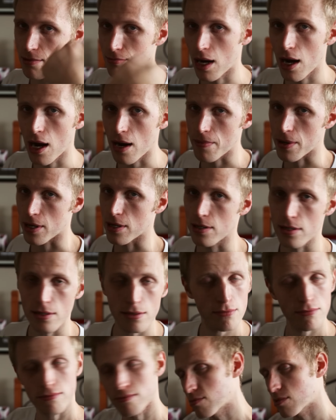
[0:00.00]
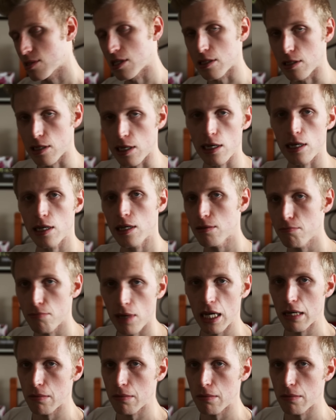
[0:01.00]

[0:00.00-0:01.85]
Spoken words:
in my opinion. In the